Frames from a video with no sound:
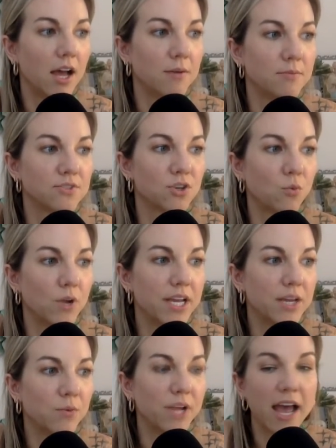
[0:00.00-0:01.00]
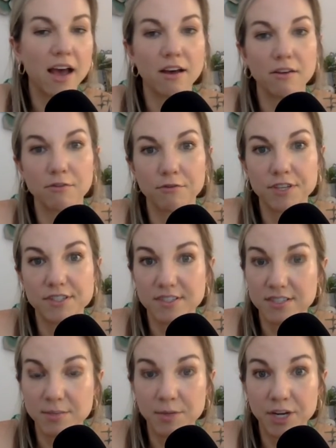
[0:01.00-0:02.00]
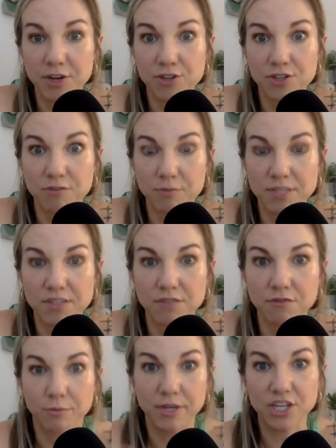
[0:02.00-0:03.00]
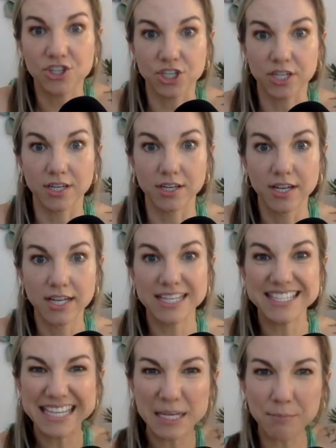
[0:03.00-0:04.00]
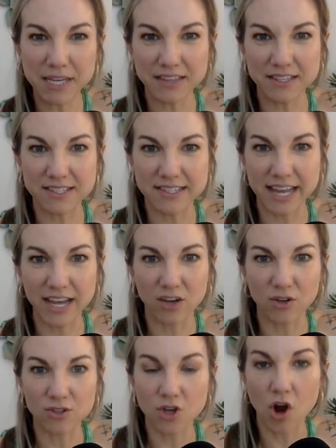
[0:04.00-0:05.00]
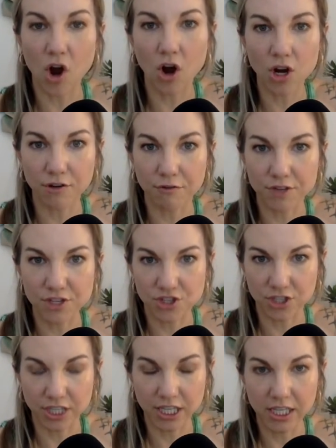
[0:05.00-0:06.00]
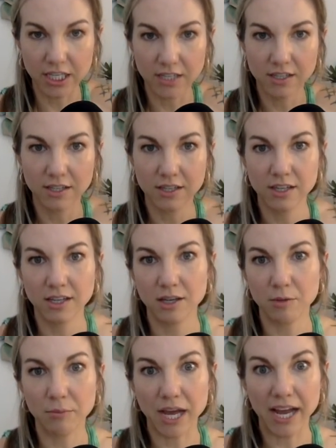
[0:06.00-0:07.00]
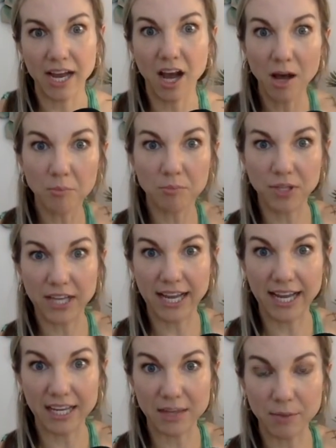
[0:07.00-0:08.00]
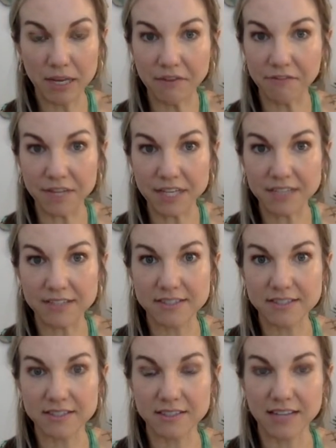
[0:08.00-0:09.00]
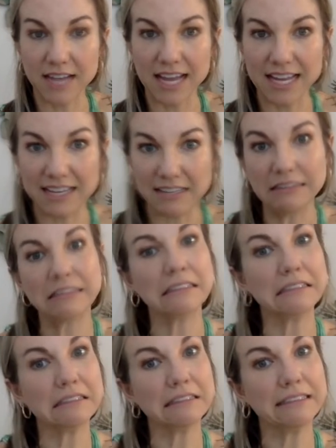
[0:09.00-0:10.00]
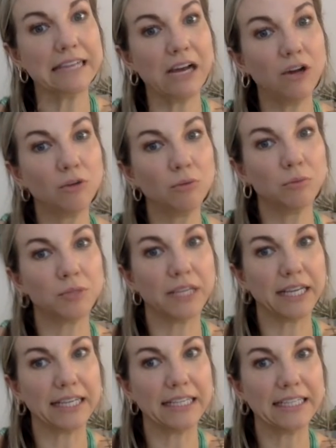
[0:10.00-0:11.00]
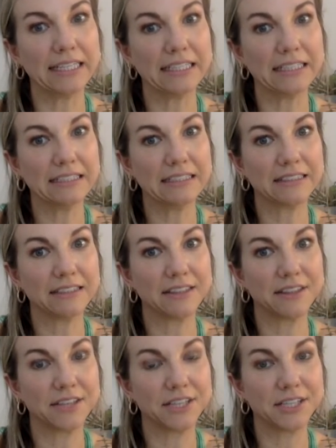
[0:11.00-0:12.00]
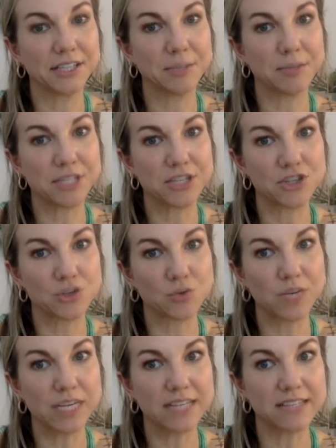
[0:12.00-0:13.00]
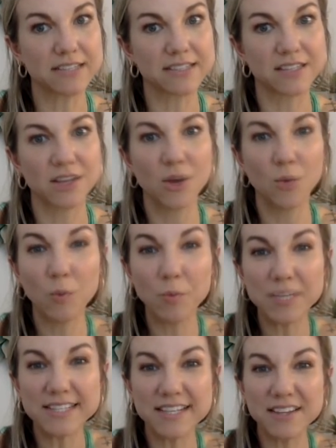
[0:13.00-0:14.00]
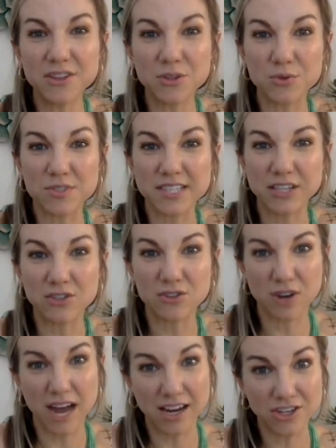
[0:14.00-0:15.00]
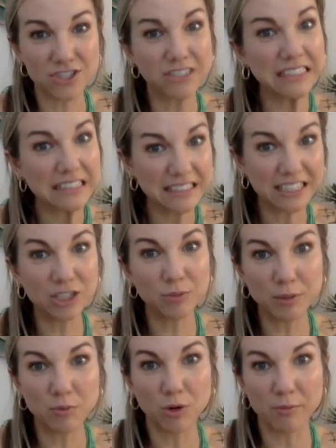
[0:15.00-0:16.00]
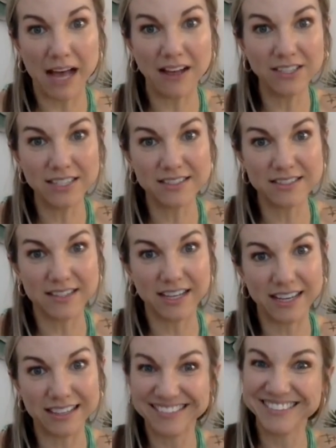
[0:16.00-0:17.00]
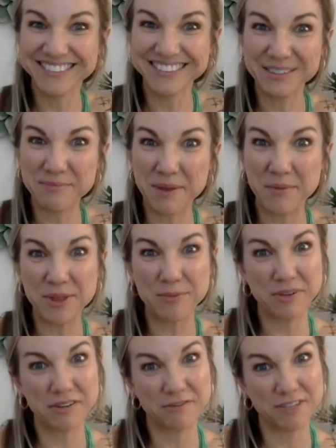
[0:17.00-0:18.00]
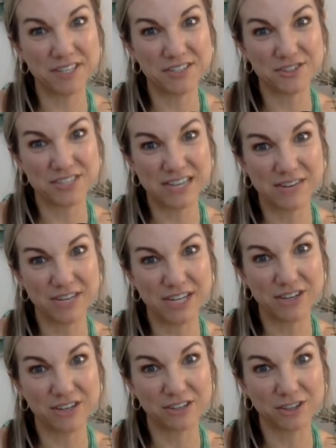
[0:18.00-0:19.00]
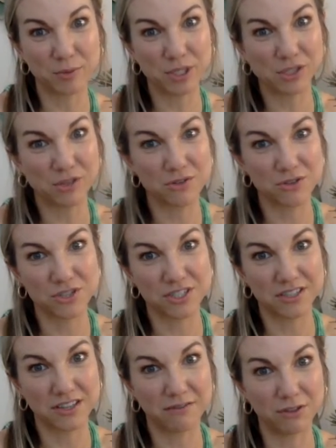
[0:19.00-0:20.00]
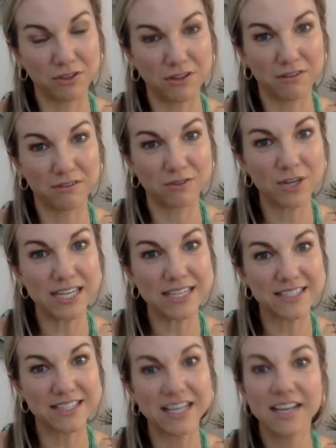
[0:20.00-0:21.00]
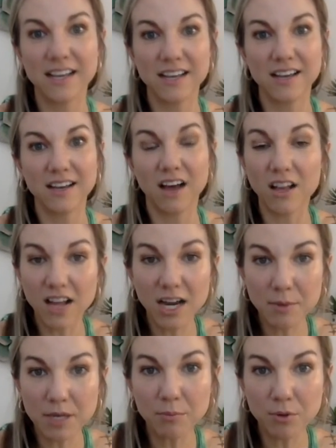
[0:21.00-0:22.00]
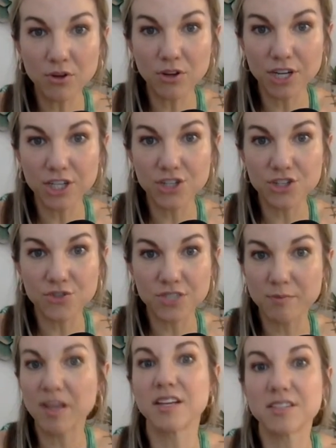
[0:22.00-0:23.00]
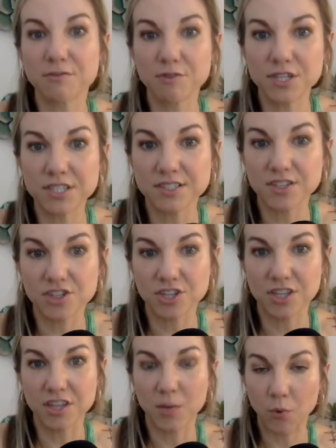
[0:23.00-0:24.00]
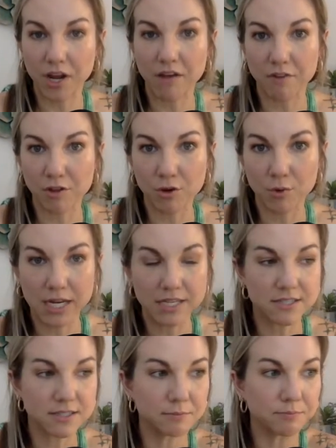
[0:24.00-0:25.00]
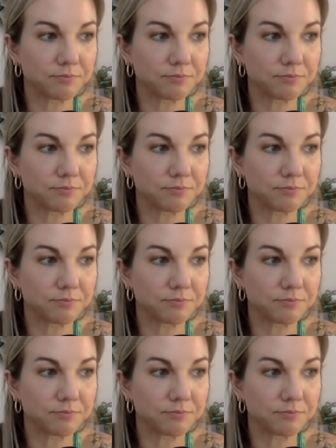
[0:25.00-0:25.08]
So when we have these disseminators of misinformation tipping the scales artificially by upplaying the benefits and downplaying the potential risks, when we see that those scales are actually a little bit more balanced, like maybe the benefits are down here a little bit closer to the level of risk, a lot of people are going to choose to make a different decision than they would have otherwise.